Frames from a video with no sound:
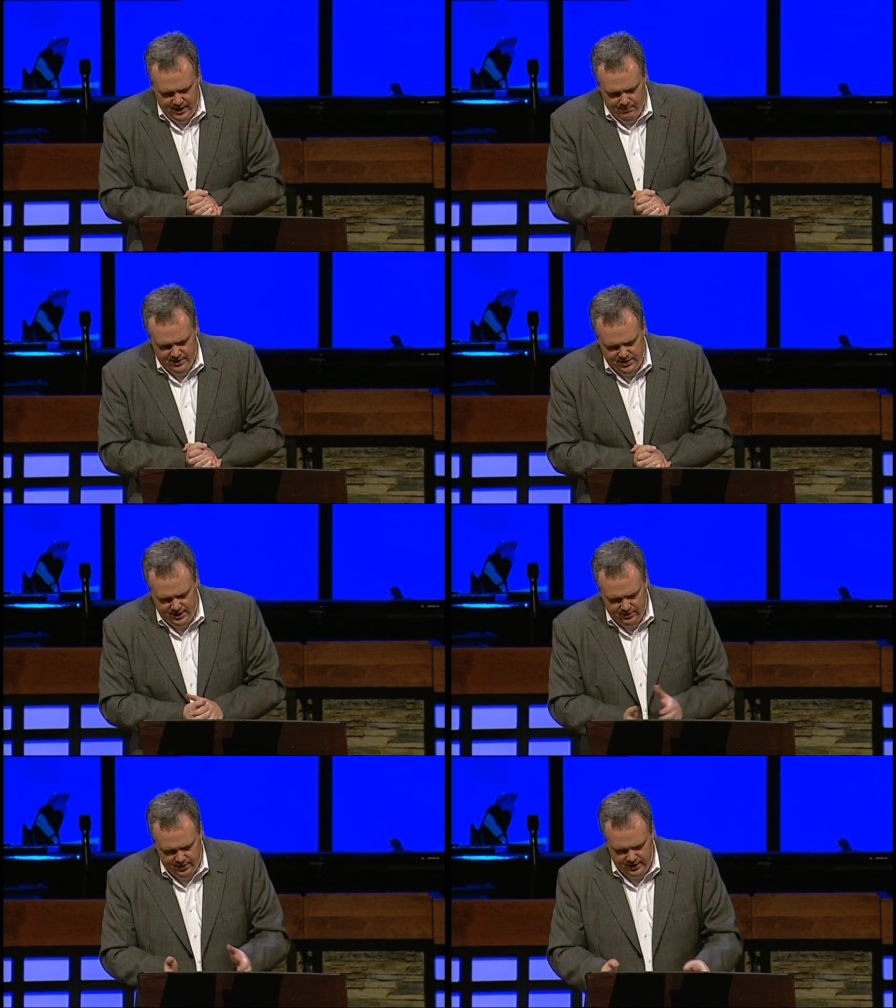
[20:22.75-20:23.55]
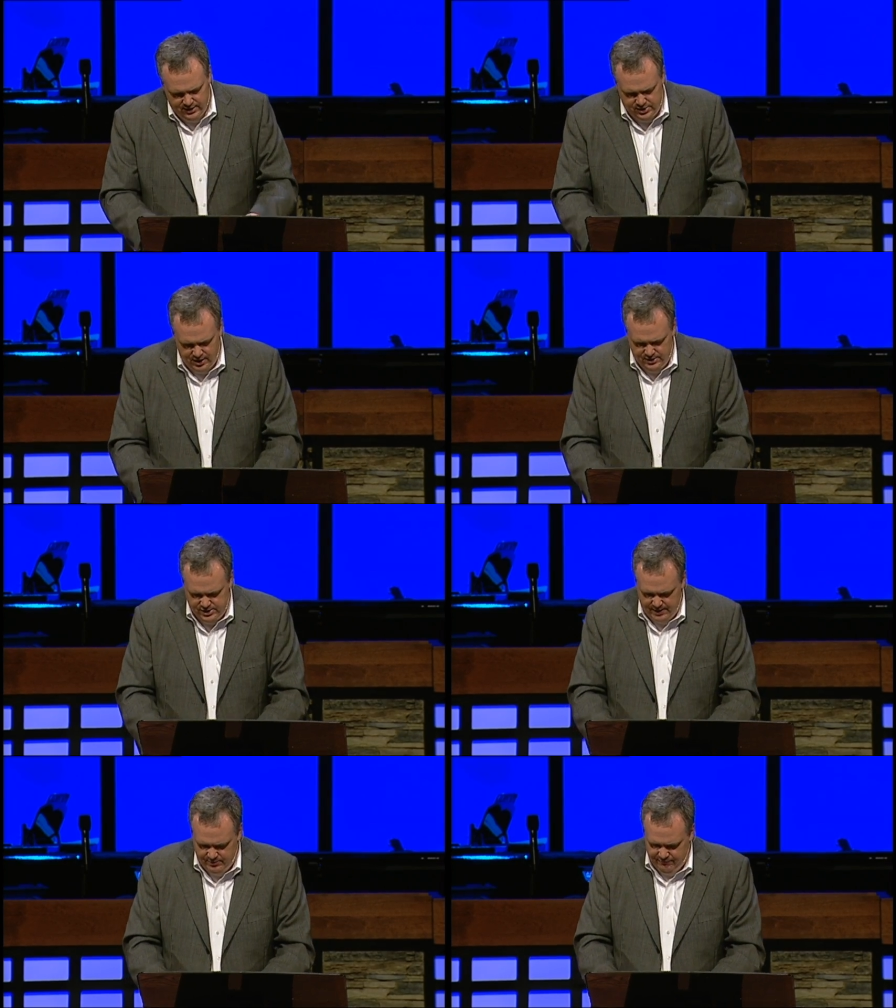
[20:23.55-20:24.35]
But then look at John
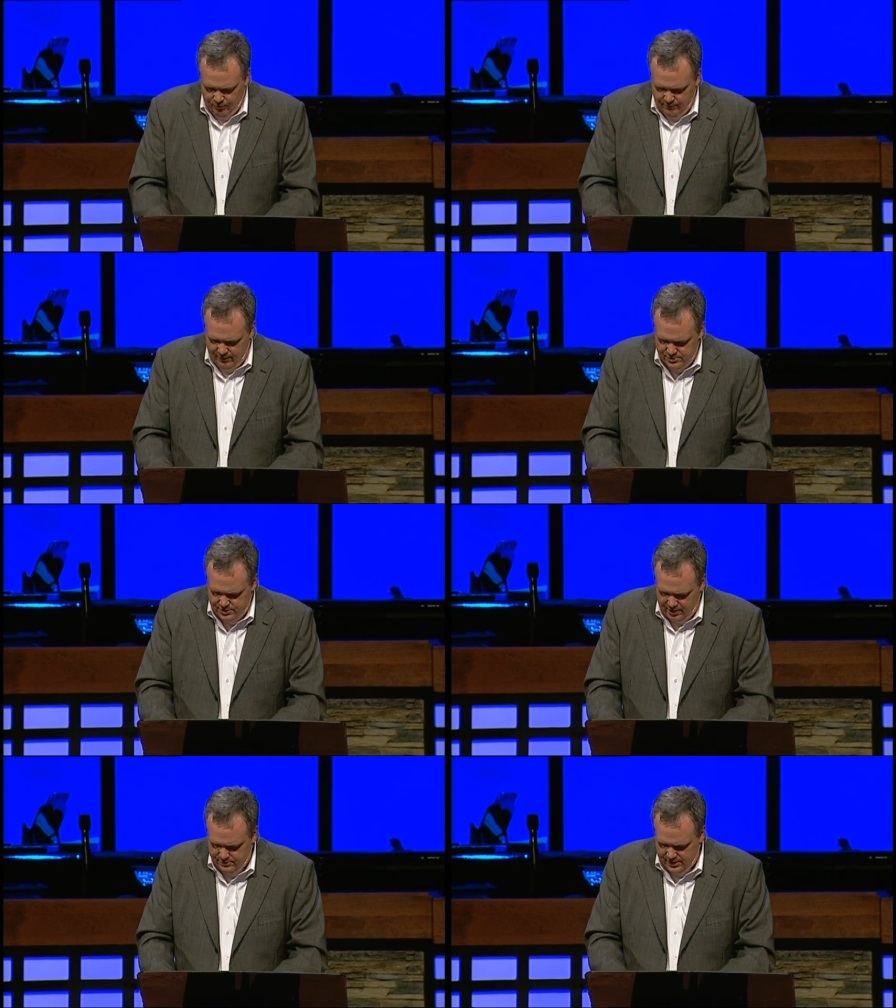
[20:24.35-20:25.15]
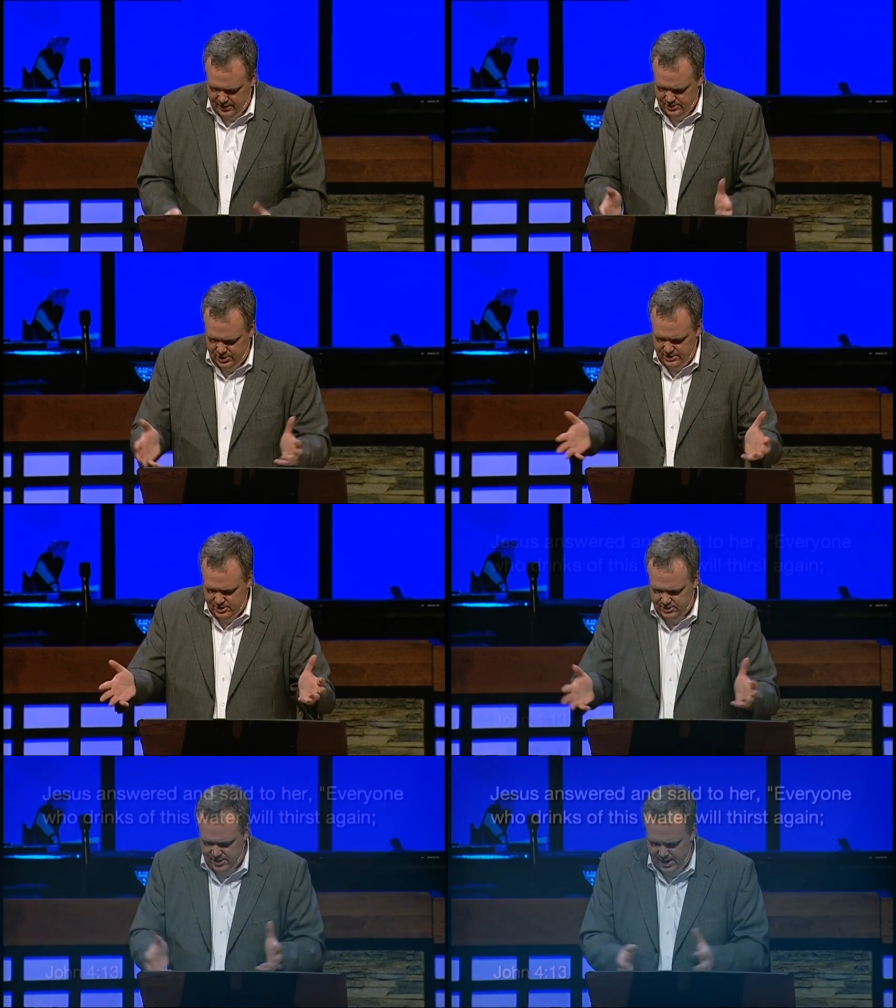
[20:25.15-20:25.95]
chapter 4, verse 13. Jesus